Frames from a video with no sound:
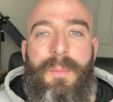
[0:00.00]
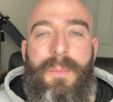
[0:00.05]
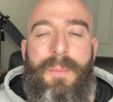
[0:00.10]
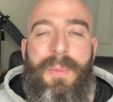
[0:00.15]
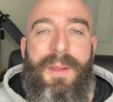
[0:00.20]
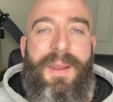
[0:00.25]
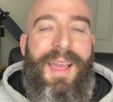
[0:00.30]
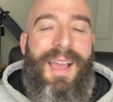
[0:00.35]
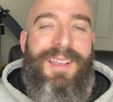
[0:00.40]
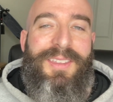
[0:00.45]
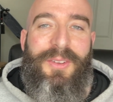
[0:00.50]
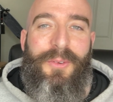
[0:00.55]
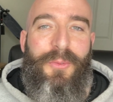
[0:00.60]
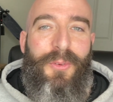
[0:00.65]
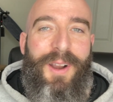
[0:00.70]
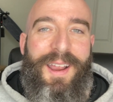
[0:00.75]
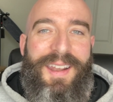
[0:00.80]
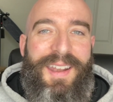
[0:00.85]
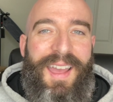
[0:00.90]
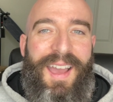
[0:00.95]
But as of
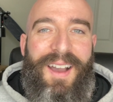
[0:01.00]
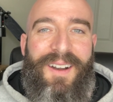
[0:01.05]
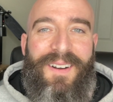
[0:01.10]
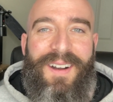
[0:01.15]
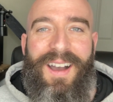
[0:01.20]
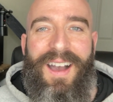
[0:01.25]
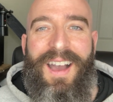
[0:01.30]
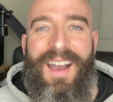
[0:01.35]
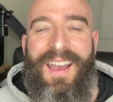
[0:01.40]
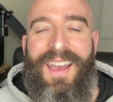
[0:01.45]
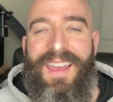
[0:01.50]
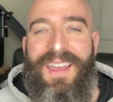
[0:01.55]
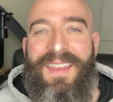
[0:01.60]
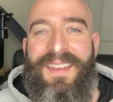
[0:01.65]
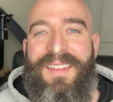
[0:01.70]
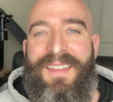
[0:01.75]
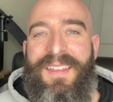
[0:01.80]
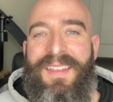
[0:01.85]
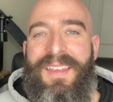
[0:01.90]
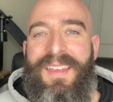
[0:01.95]
right now,
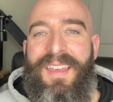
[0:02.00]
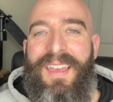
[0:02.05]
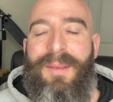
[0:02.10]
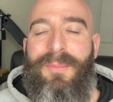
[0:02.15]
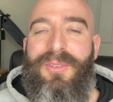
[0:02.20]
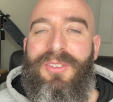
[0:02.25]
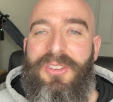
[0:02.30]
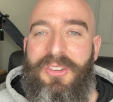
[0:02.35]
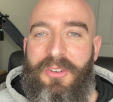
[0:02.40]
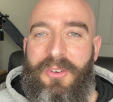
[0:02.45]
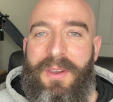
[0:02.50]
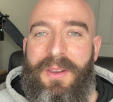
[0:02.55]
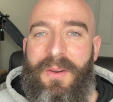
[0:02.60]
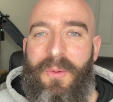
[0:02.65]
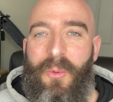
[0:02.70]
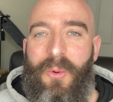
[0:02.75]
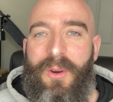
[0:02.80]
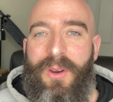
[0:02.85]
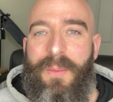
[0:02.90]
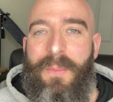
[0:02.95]
I am still going to
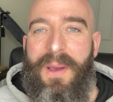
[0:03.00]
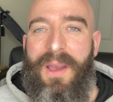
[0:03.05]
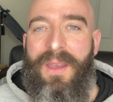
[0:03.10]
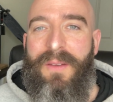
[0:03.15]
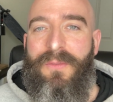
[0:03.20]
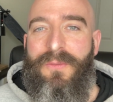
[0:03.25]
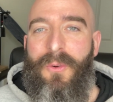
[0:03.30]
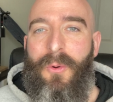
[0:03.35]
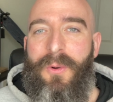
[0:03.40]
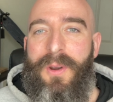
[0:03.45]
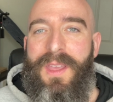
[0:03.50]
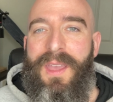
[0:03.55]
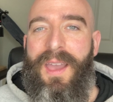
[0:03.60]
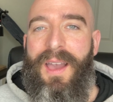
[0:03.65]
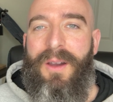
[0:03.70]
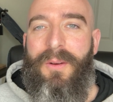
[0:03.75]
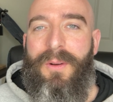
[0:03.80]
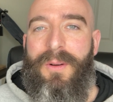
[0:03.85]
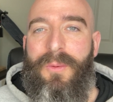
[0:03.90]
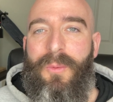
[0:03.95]
work my
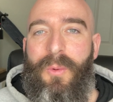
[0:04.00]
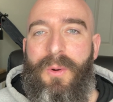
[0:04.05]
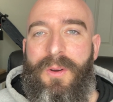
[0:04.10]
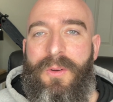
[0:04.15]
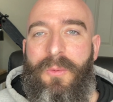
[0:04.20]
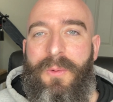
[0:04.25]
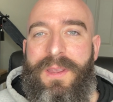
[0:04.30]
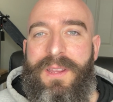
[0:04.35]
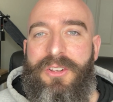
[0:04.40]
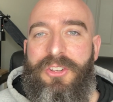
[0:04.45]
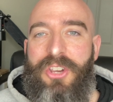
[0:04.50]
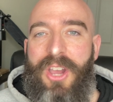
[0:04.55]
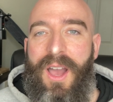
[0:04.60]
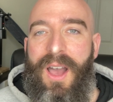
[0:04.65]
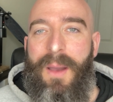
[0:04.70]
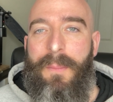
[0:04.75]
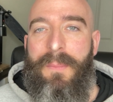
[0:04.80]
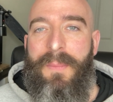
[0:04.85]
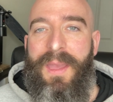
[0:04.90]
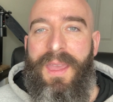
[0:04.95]
40-hour work week
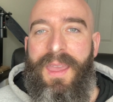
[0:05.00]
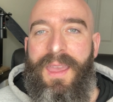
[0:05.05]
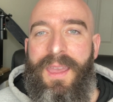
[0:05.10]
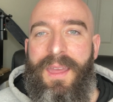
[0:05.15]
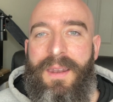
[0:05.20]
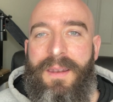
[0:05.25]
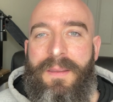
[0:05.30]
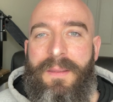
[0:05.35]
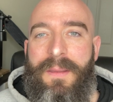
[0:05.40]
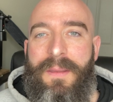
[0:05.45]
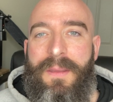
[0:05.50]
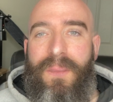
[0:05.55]
job and